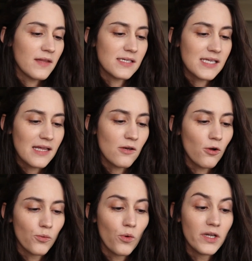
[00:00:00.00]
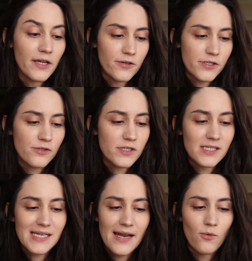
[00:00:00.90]
they say the old woodlanders used to
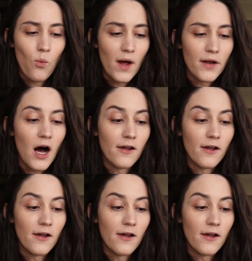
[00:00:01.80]
send one